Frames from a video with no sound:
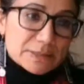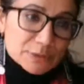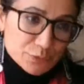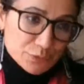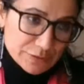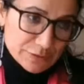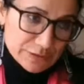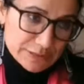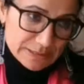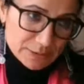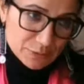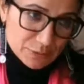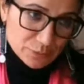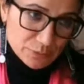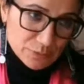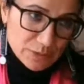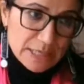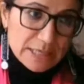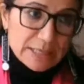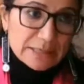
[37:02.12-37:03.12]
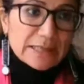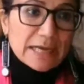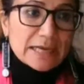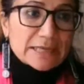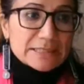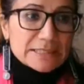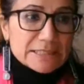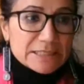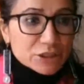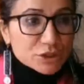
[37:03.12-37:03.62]
the stories too
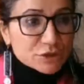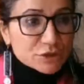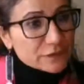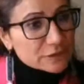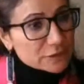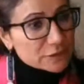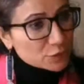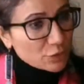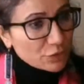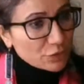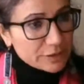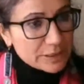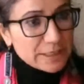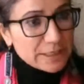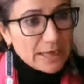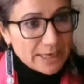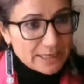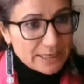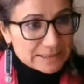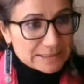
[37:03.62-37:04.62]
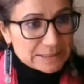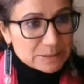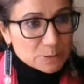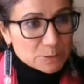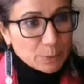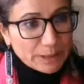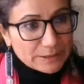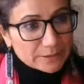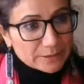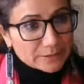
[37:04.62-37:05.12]
that each of the story
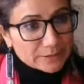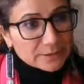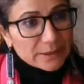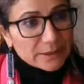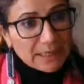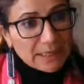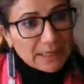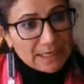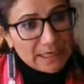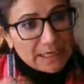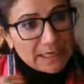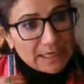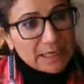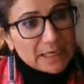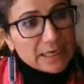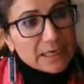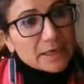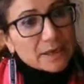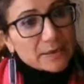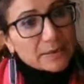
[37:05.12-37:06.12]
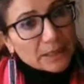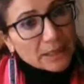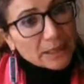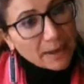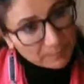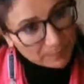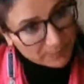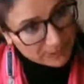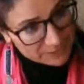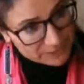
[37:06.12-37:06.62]
ends with a
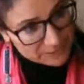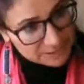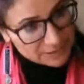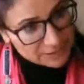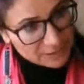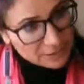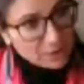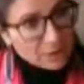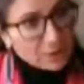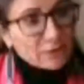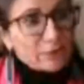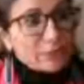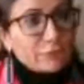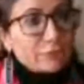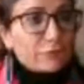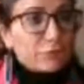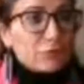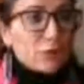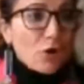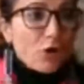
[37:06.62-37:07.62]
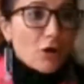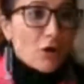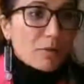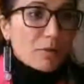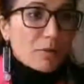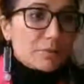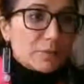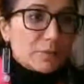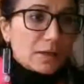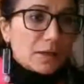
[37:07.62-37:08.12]
couplet
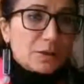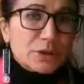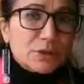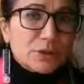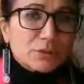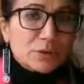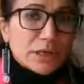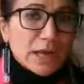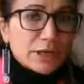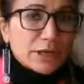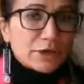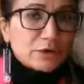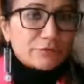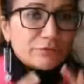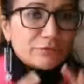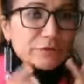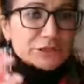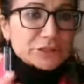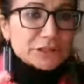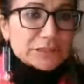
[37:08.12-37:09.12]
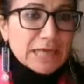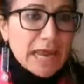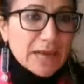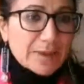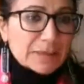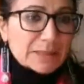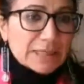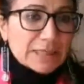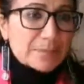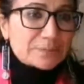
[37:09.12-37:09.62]
from you know kind of which
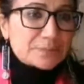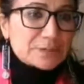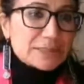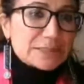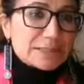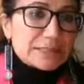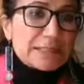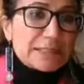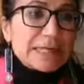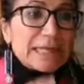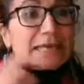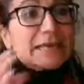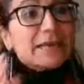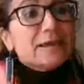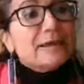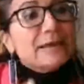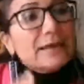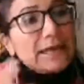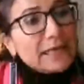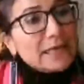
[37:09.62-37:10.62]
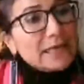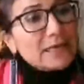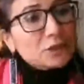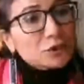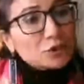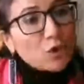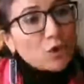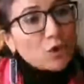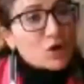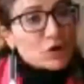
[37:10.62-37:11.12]
captures a lingering
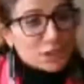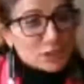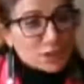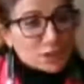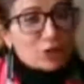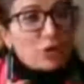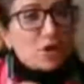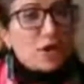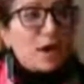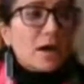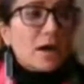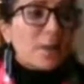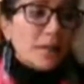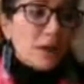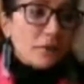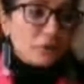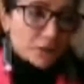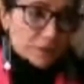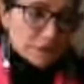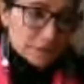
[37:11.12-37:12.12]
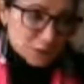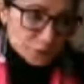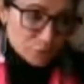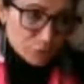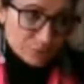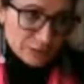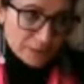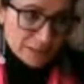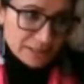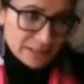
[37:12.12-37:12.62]
thought about the
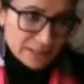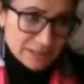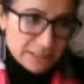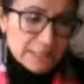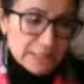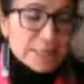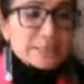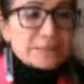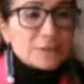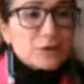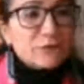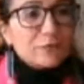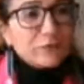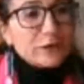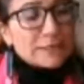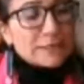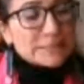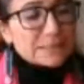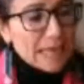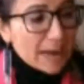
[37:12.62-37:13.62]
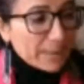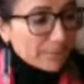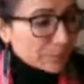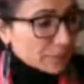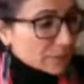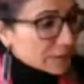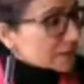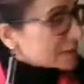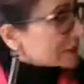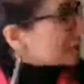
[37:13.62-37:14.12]
story so for
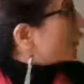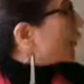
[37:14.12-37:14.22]
example the